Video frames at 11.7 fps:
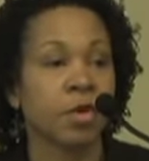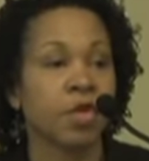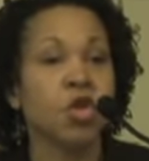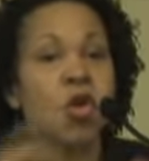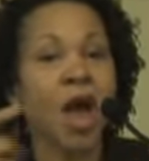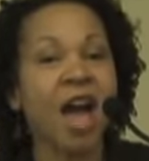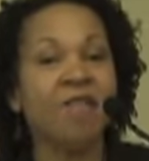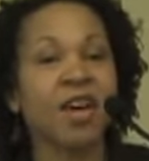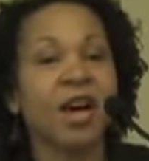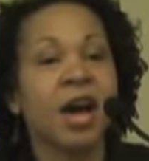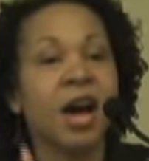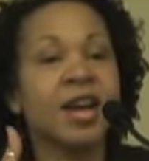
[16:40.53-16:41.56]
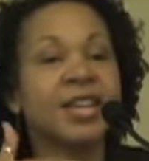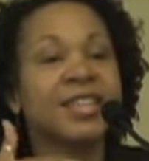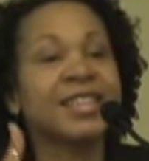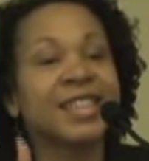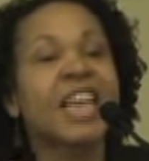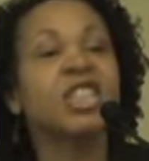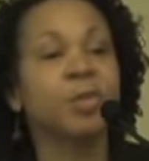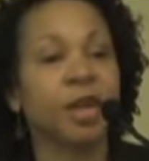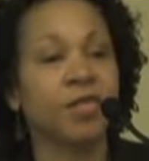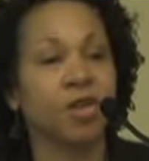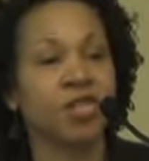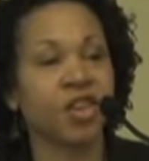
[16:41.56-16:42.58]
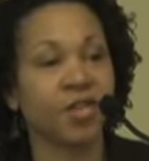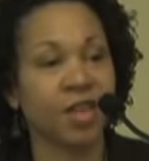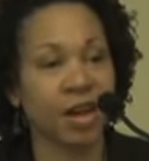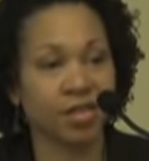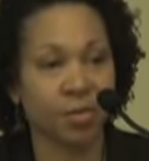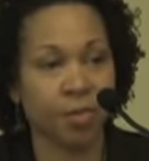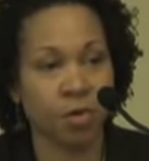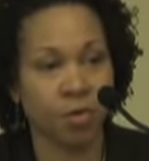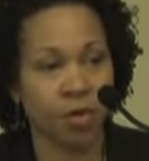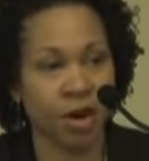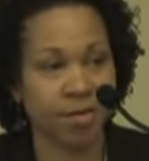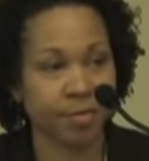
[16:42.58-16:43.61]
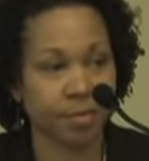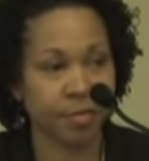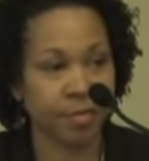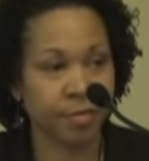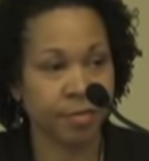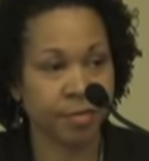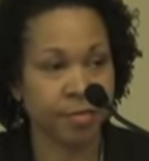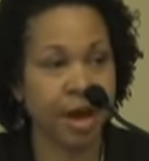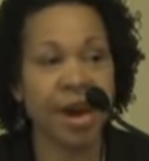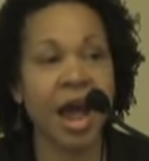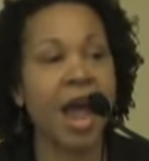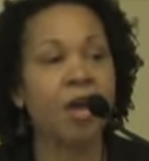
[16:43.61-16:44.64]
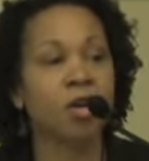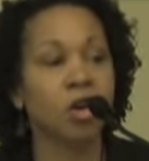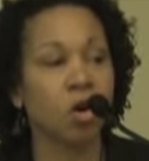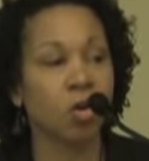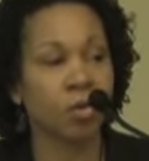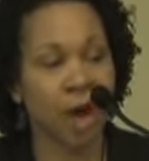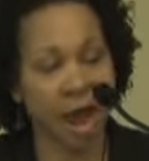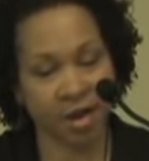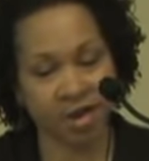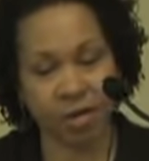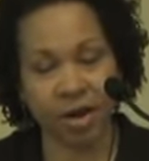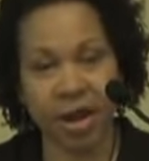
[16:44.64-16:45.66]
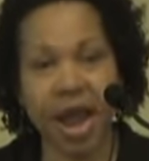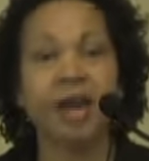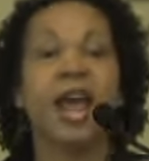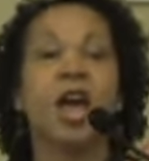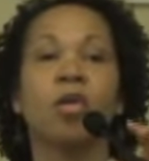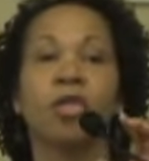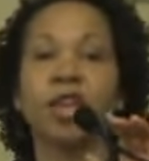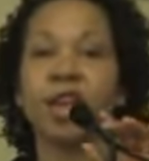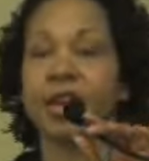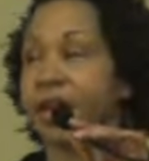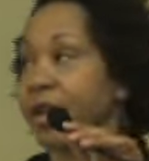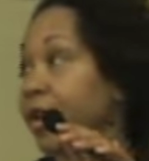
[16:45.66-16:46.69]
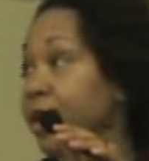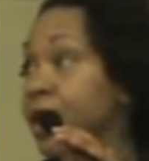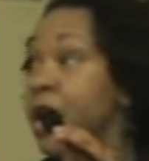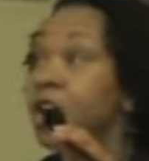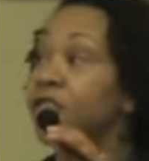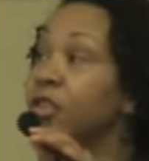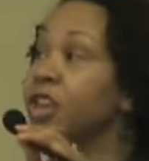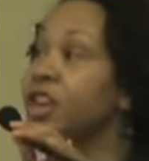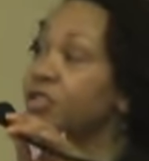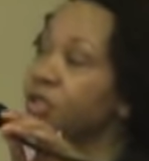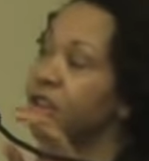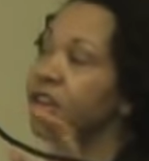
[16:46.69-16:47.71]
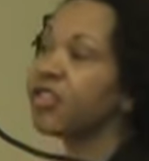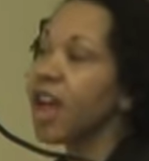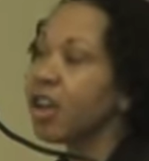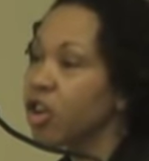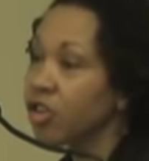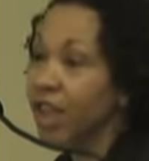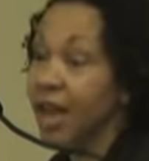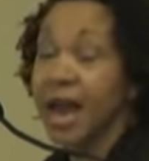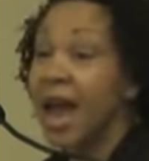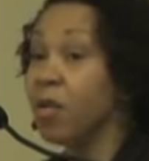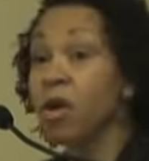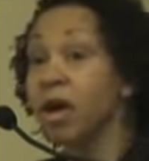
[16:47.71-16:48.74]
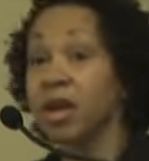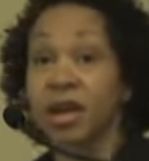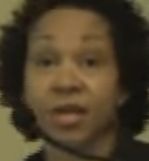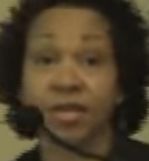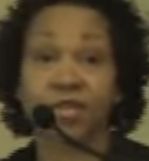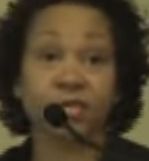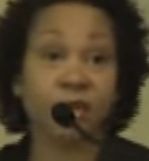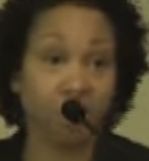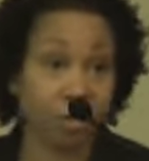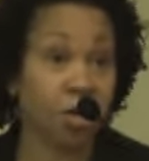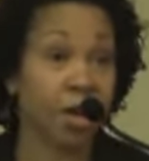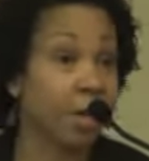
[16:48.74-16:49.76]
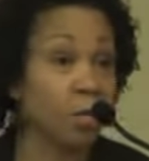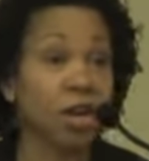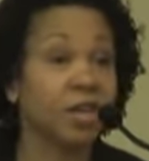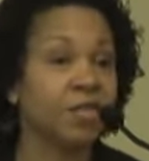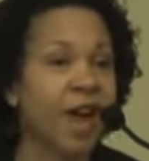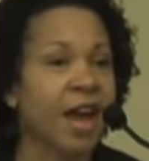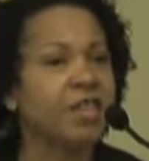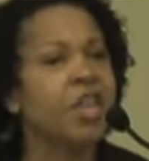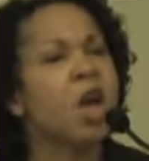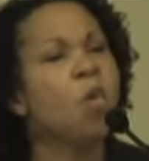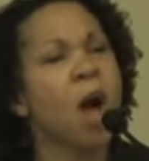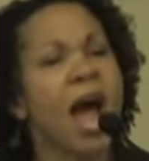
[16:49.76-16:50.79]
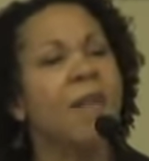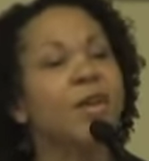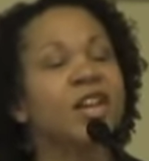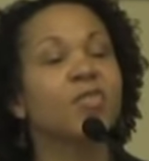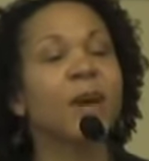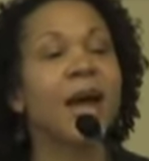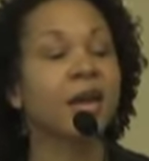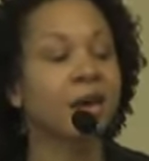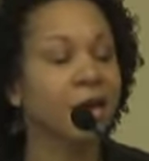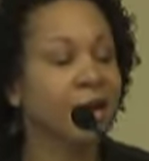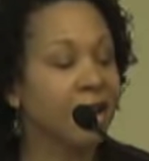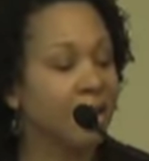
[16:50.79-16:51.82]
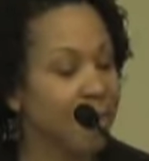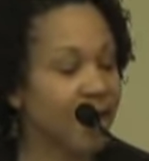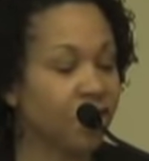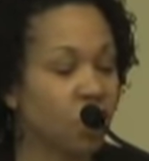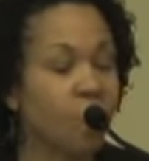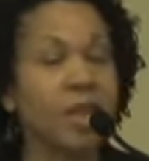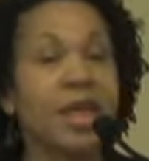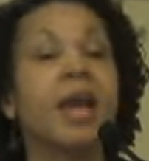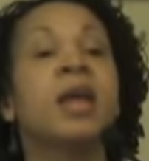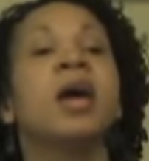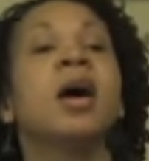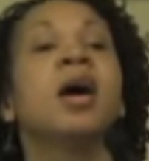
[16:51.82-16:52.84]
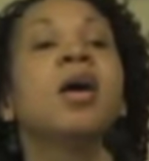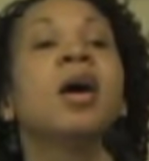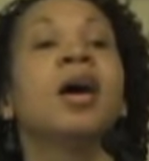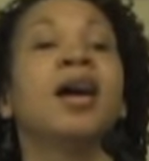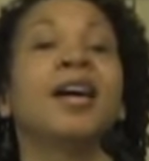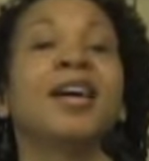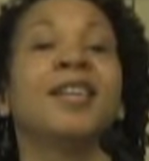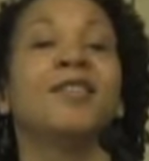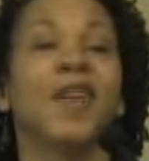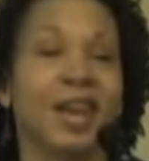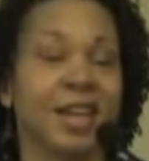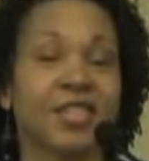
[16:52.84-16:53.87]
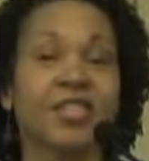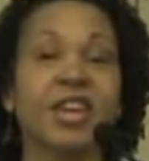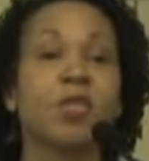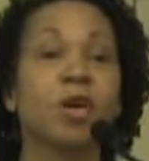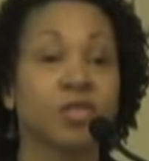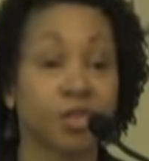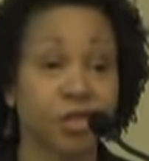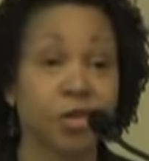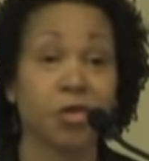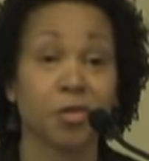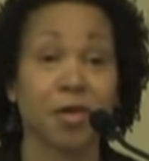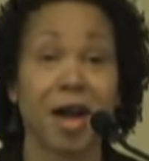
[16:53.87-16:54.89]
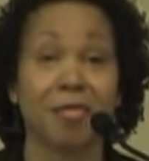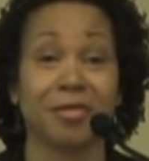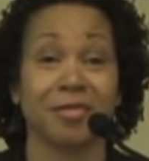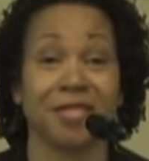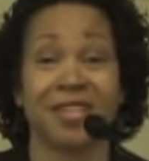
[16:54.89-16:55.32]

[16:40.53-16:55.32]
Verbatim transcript: Do you have a, an assessment of yourself that is appropriate? Not high or low, accurate, and healthy. So these are things I looked at. I don't want to look at this. I told you, I don't want to look at violence. Why? Because my committee told me that uh, vacant esteem wasn't a social problem.